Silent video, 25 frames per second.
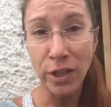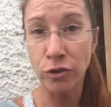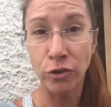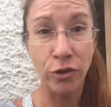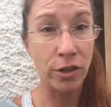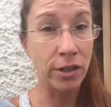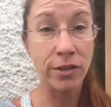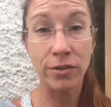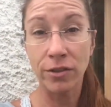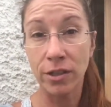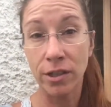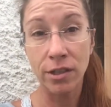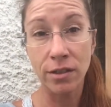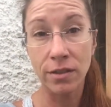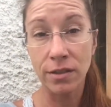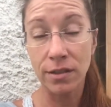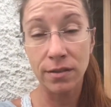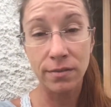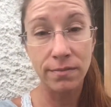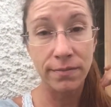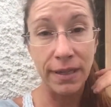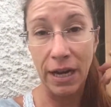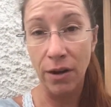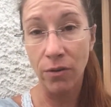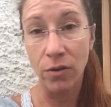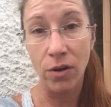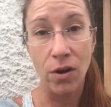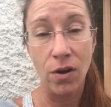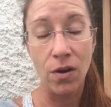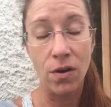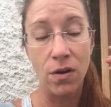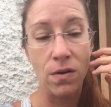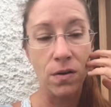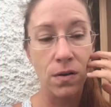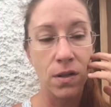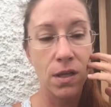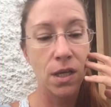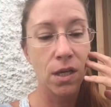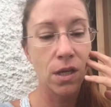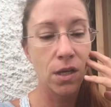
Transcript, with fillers: drug drugs, alcohol,